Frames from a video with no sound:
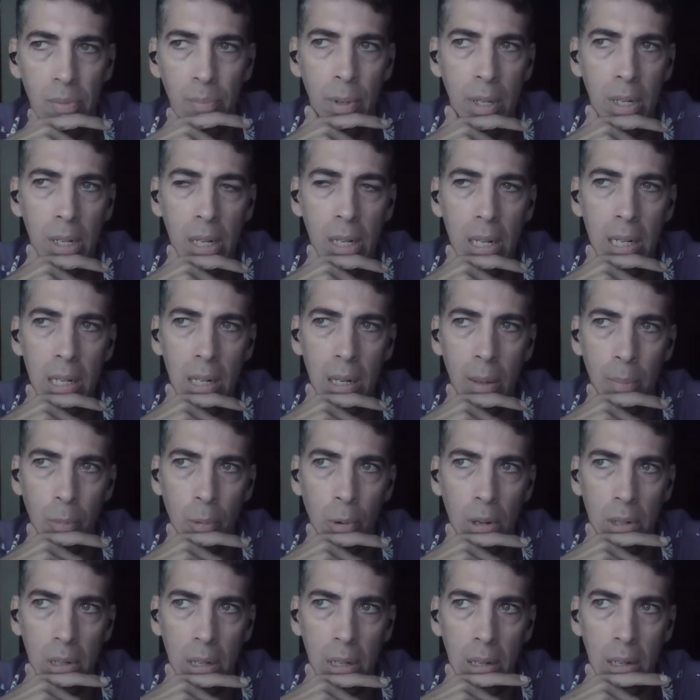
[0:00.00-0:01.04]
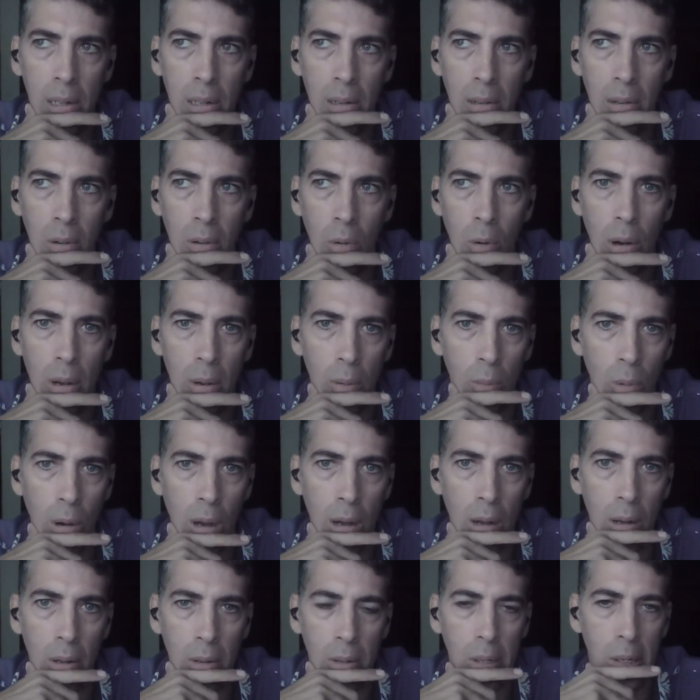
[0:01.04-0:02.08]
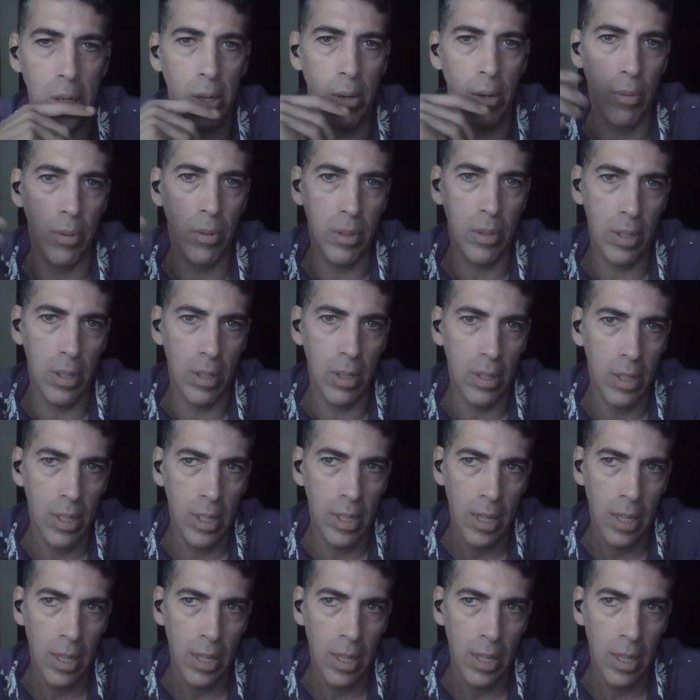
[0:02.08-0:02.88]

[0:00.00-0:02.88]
But it ended up working quite well, you know, when the